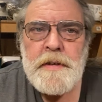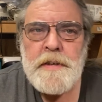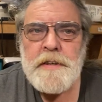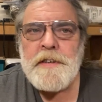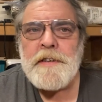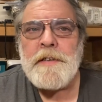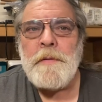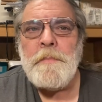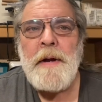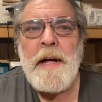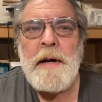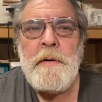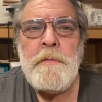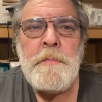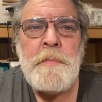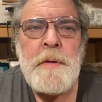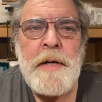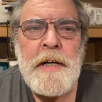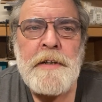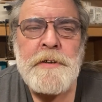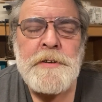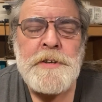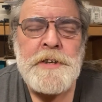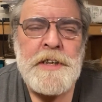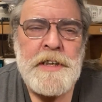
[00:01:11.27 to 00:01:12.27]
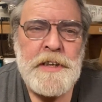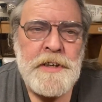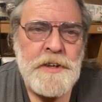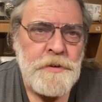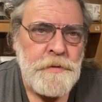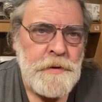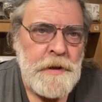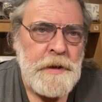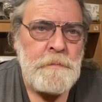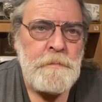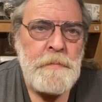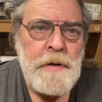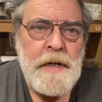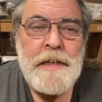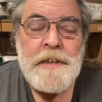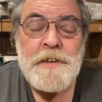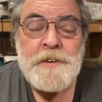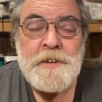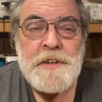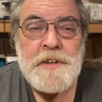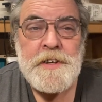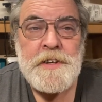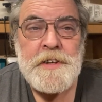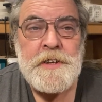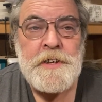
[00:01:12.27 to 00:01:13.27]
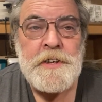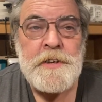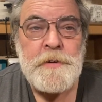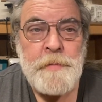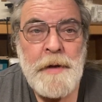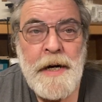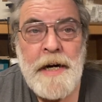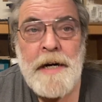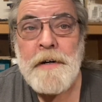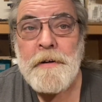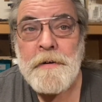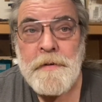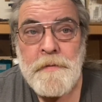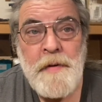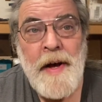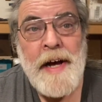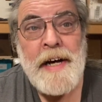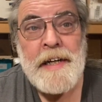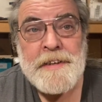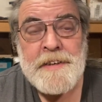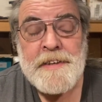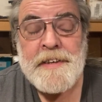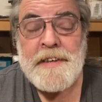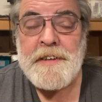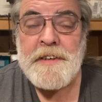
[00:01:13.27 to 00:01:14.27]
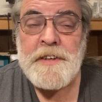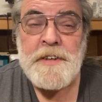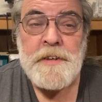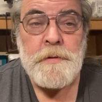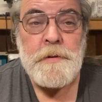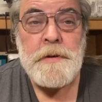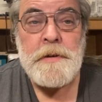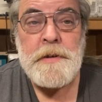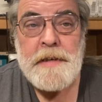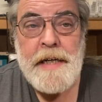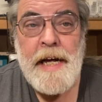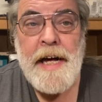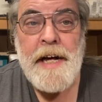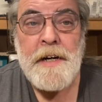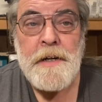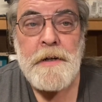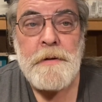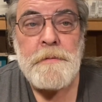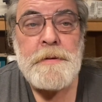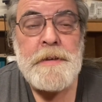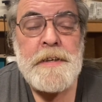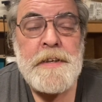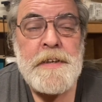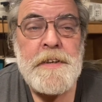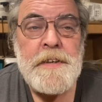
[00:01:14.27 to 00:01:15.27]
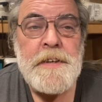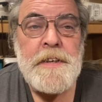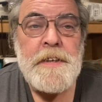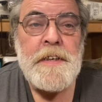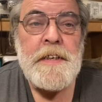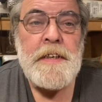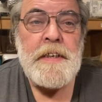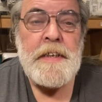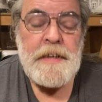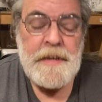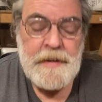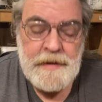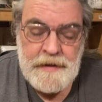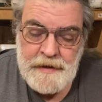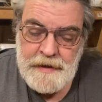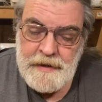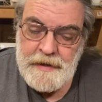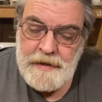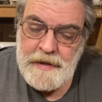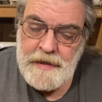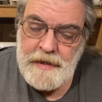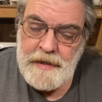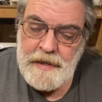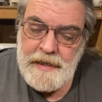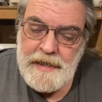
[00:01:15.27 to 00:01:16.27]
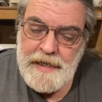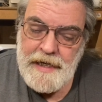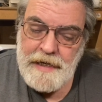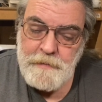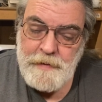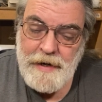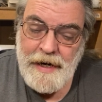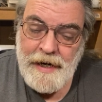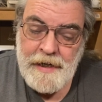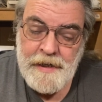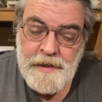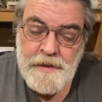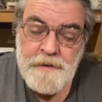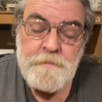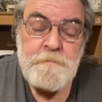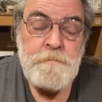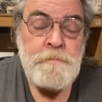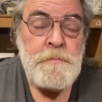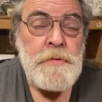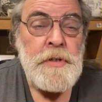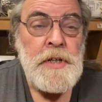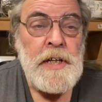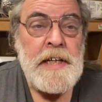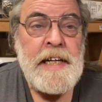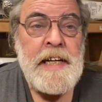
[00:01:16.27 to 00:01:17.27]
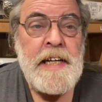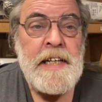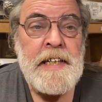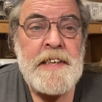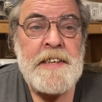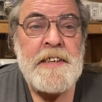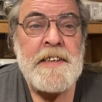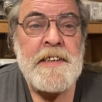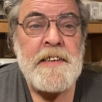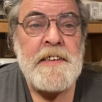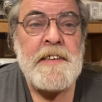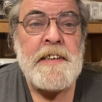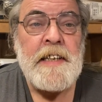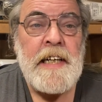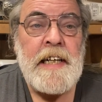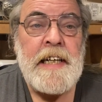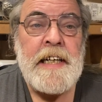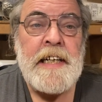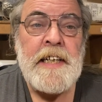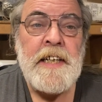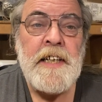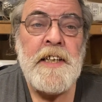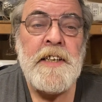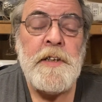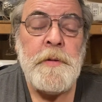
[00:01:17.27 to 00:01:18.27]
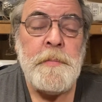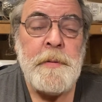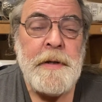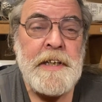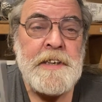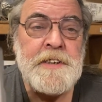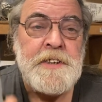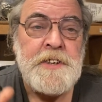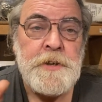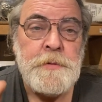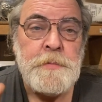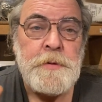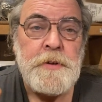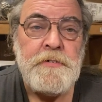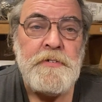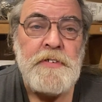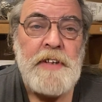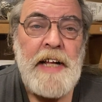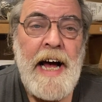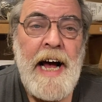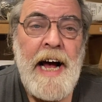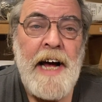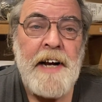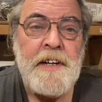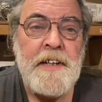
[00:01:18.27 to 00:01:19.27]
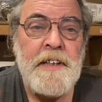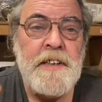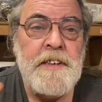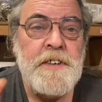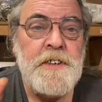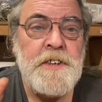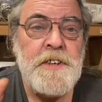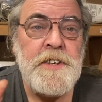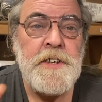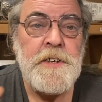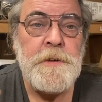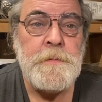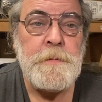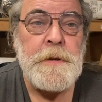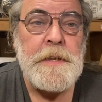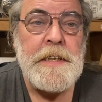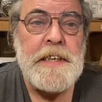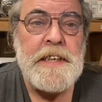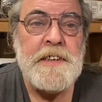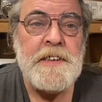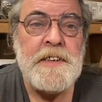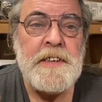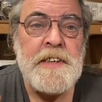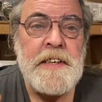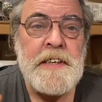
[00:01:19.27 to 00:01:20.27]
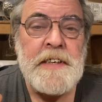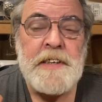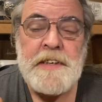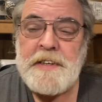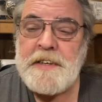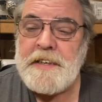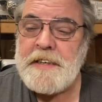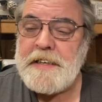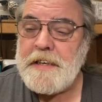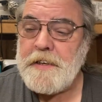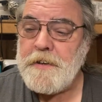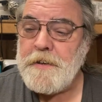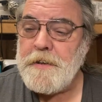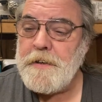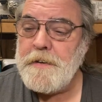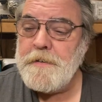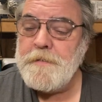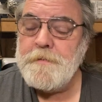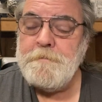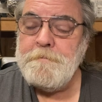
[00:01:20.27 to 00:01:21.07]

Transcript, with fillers: someday it would be interesting to do a comparison of the two, but I don't have access to a Nano. Anyway, the gun is designed to be super flat, super easy to conceal,